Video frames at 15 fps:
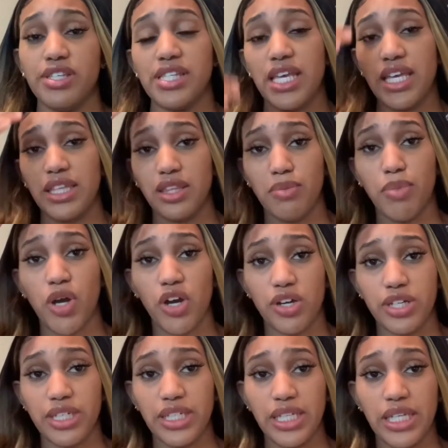and the
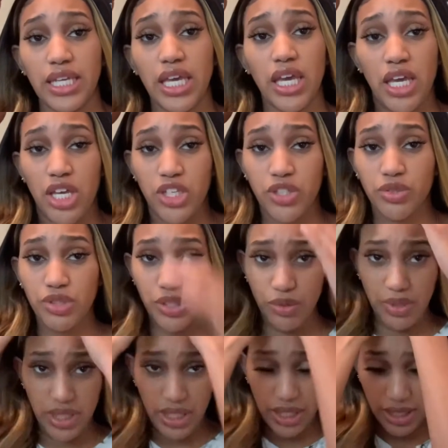party. You do get
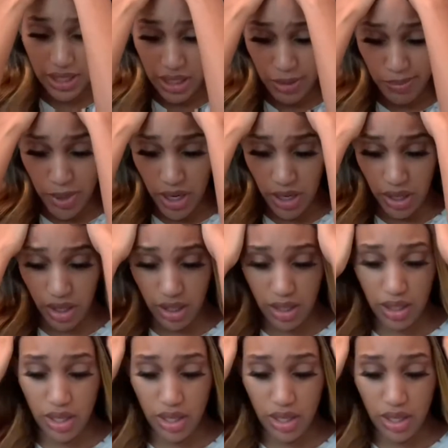a deep part,